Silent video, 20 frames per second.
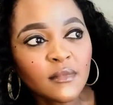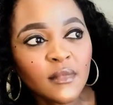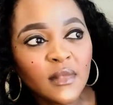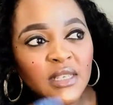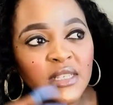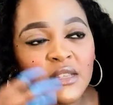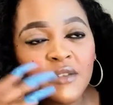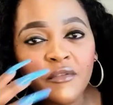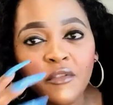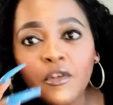
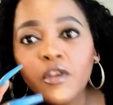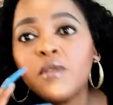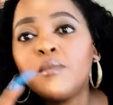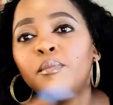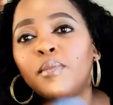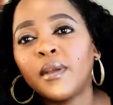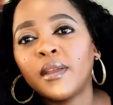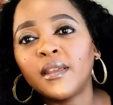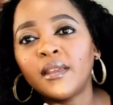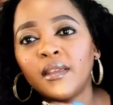He's a very
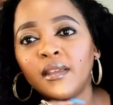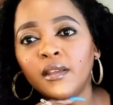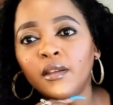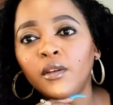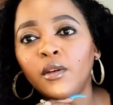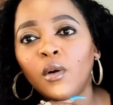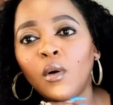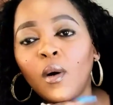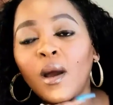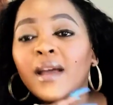big
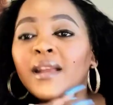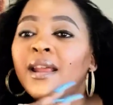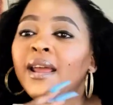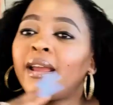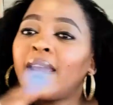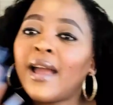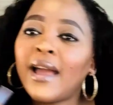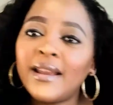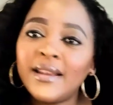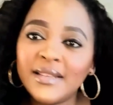ego. And
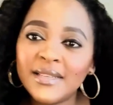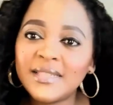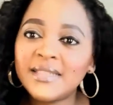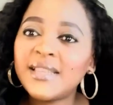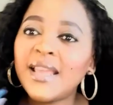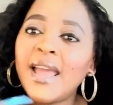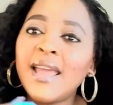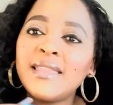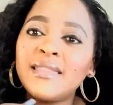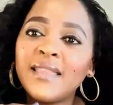I
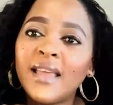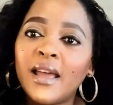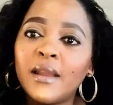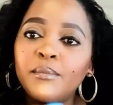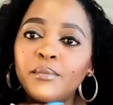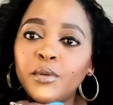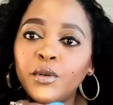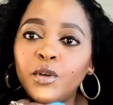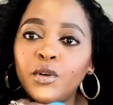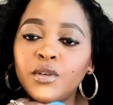understand
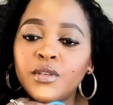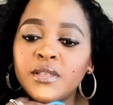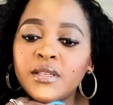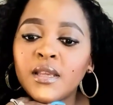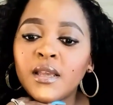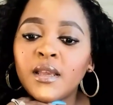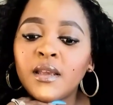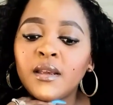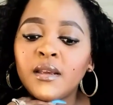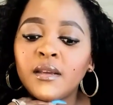that
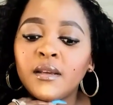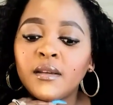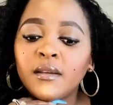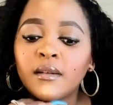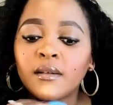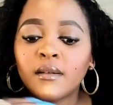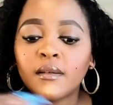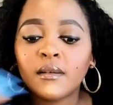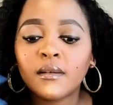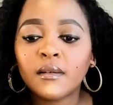because
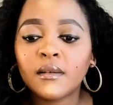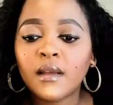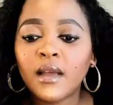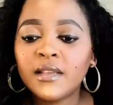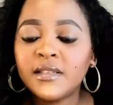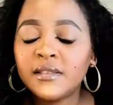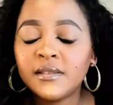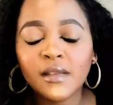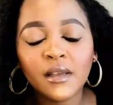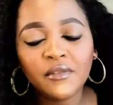
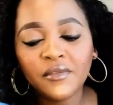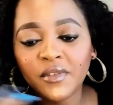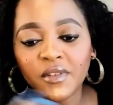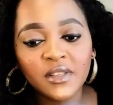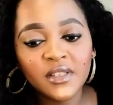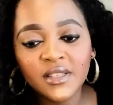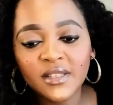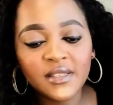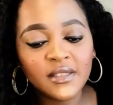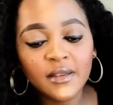I suffer
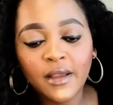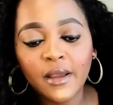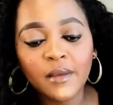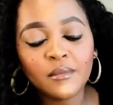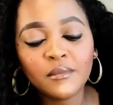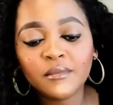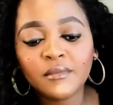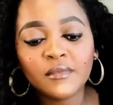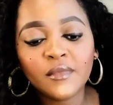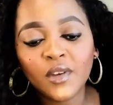the
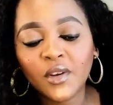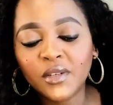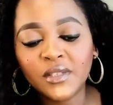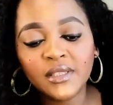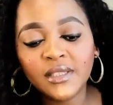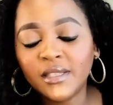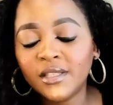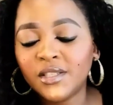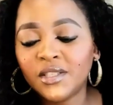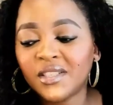same
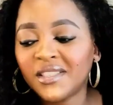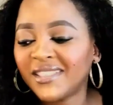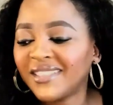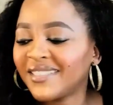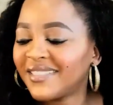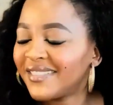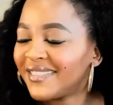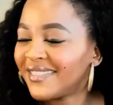condition.